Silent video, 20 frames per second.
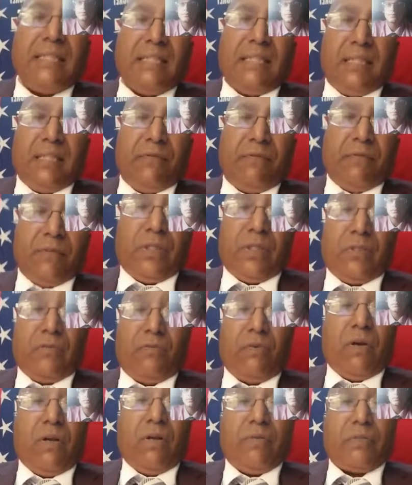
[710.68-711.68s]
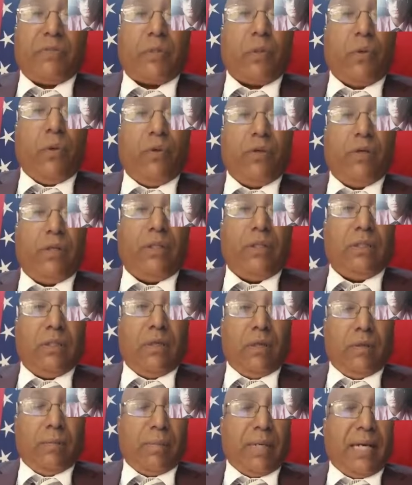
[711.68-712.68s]
first of all, of scoring
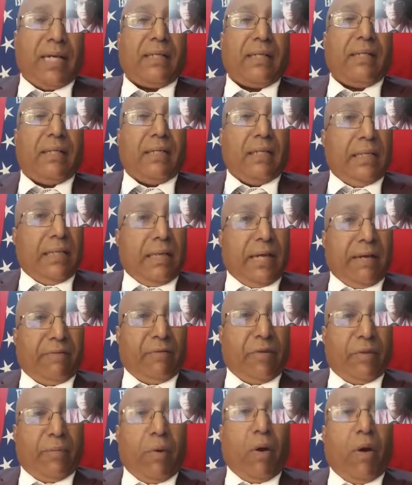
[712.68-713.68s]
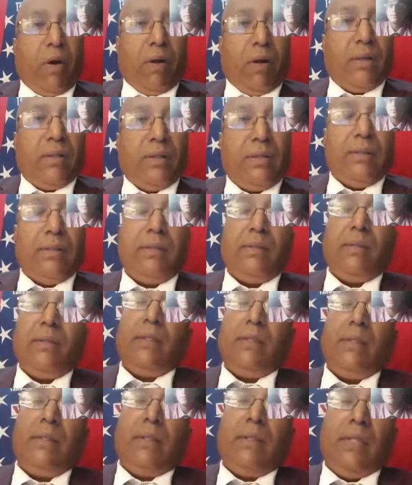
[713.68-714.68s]
on practically every ball
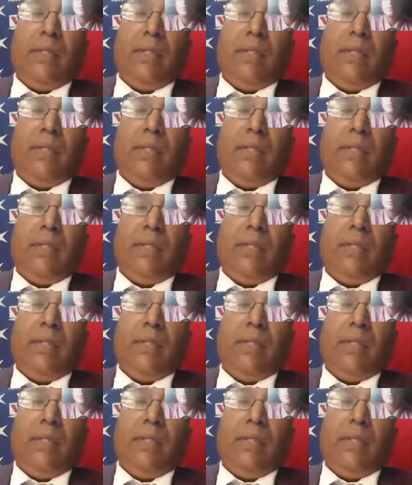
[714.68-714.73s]
is